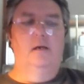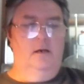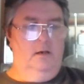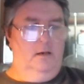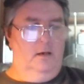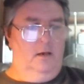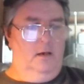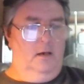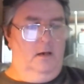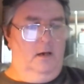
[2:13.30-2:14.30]

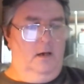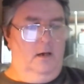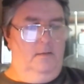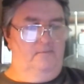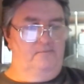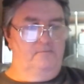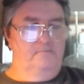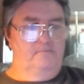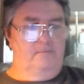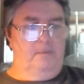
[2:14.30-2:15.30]

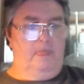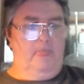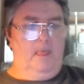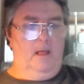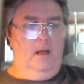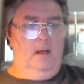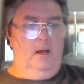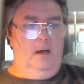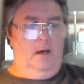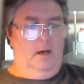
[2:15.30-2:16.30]

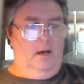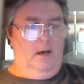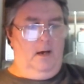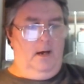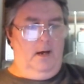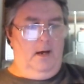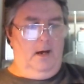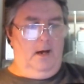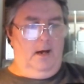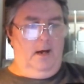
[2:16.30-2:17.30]
(no one is talking)